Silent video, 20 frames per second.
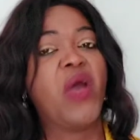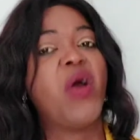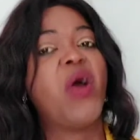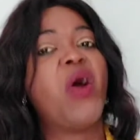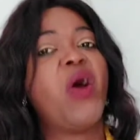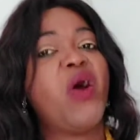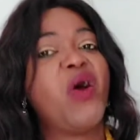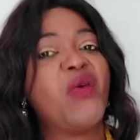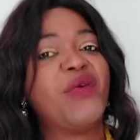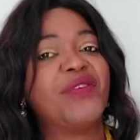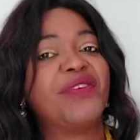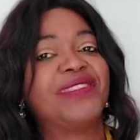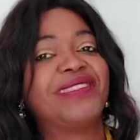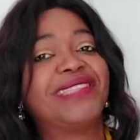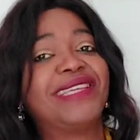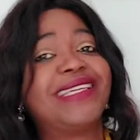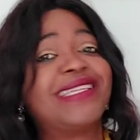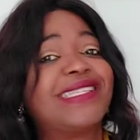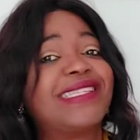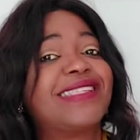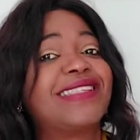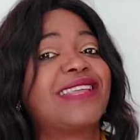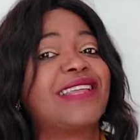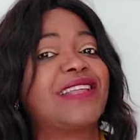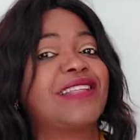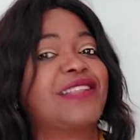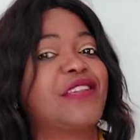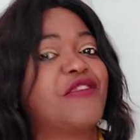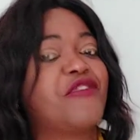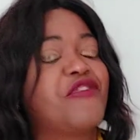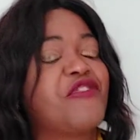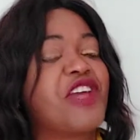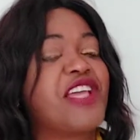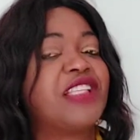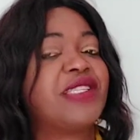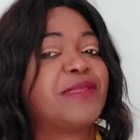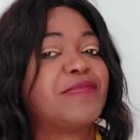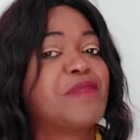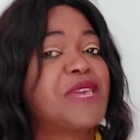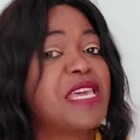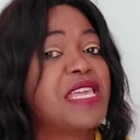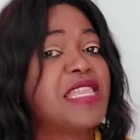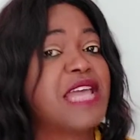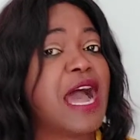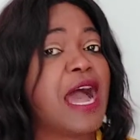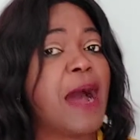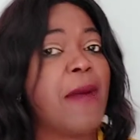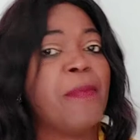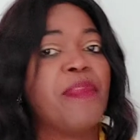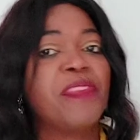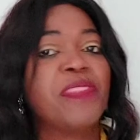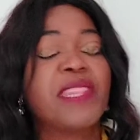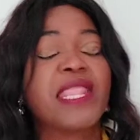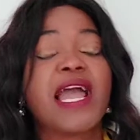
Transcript: oh, this is a different me now,